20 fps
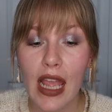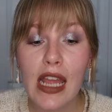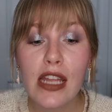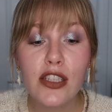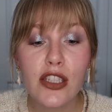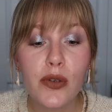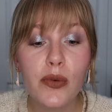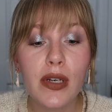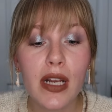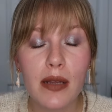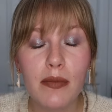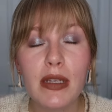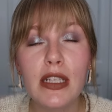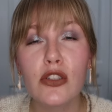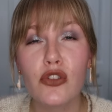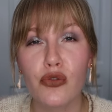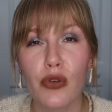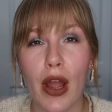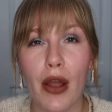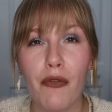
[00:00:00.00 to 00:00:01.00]
And so when I
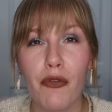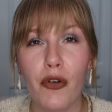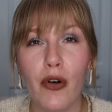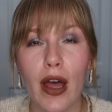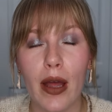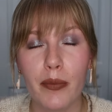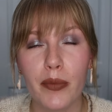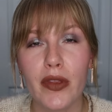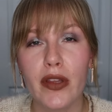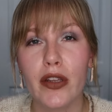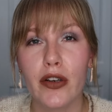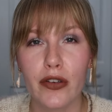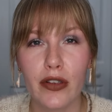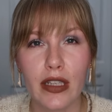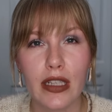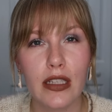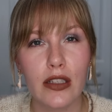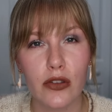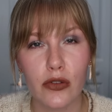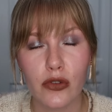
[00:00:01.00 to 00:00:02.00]
mean travel, I'm
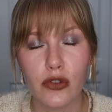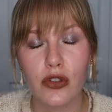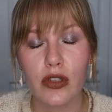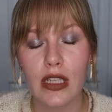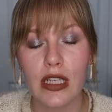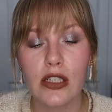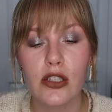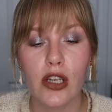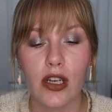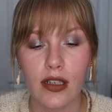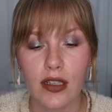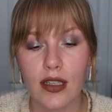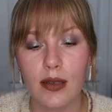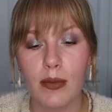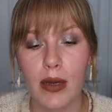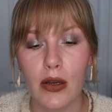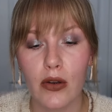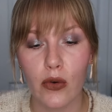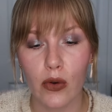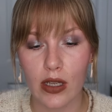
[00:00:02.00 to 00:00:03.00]
literally usually talking
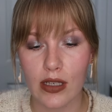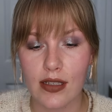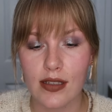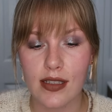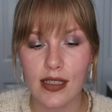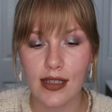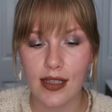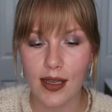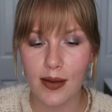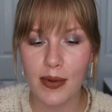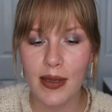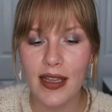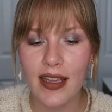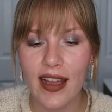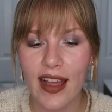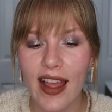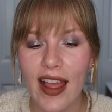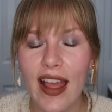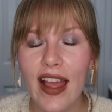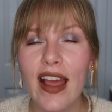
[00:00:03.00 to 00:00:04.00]
about going to see them.
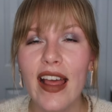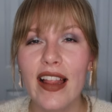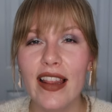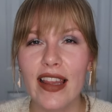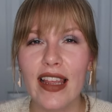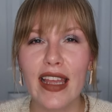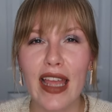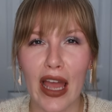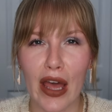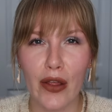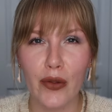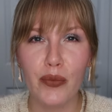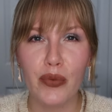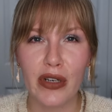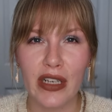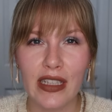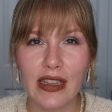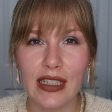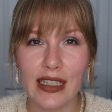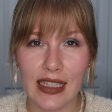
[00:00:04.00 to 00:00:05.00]
Like I'll
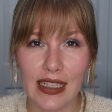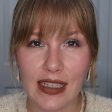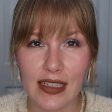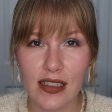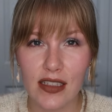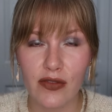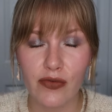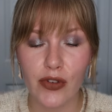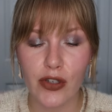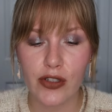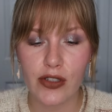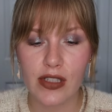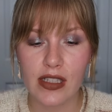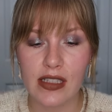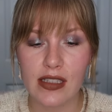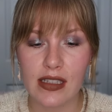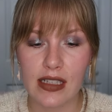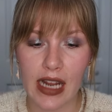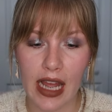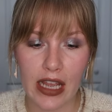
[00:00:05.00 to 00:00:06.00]
bring these
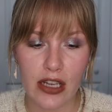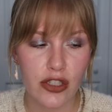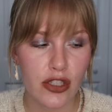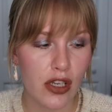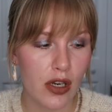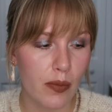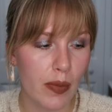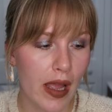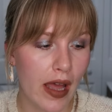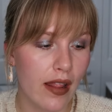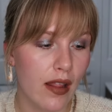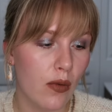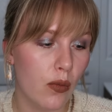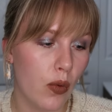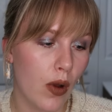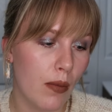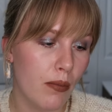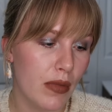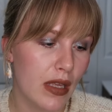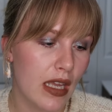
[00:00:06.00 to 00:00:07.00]
versus an eyeshadow palette.
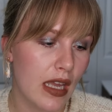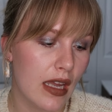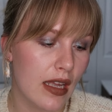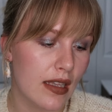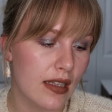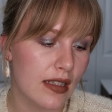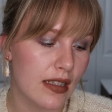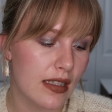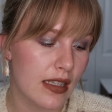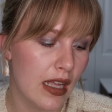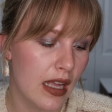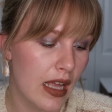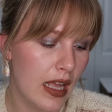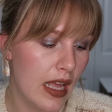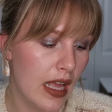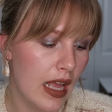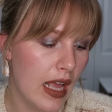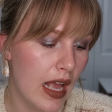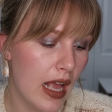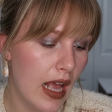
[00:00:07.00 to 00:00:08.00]
One, because
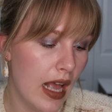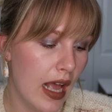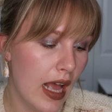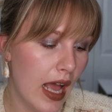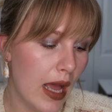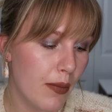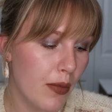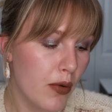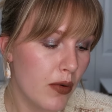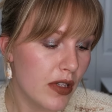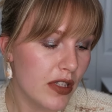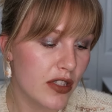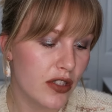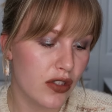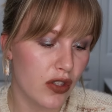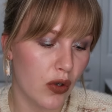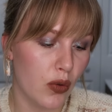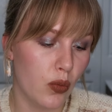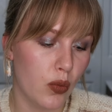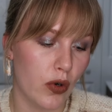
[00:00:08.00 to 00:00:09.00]
I'm always
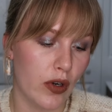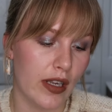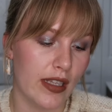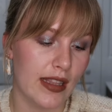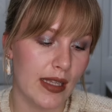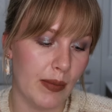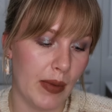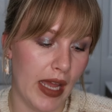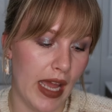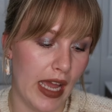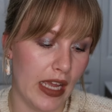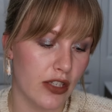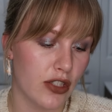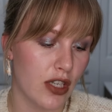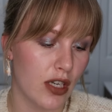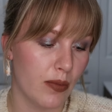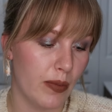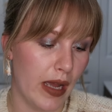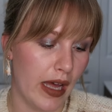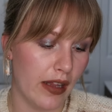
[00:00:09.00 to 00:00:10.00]
so worried that my
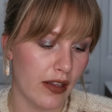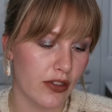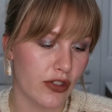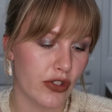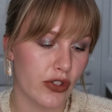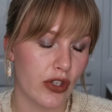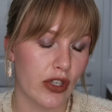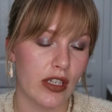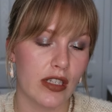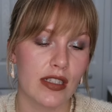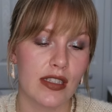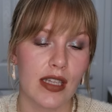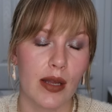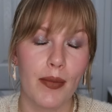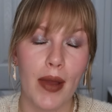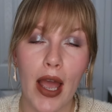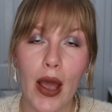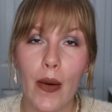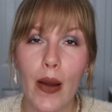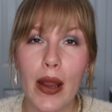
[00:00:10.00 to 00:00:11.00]
eyeshadow palettes are going to
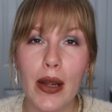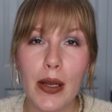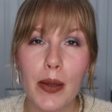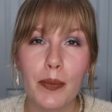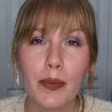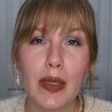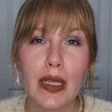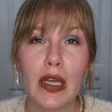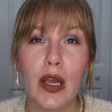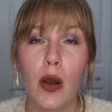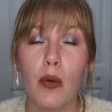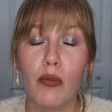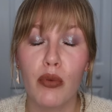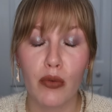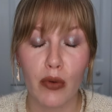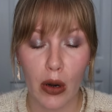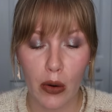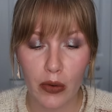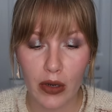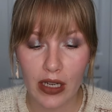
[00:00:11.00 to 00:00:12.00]
somehow end up being
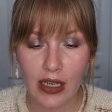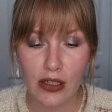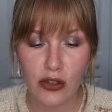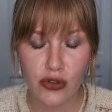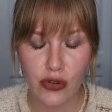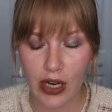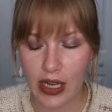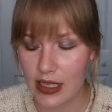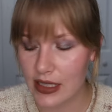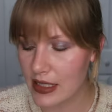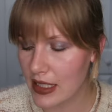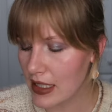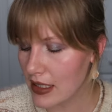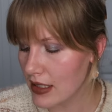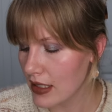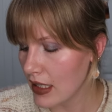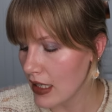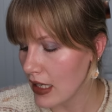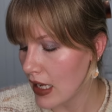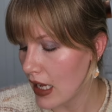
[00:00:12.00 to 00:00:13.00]
broken in transit.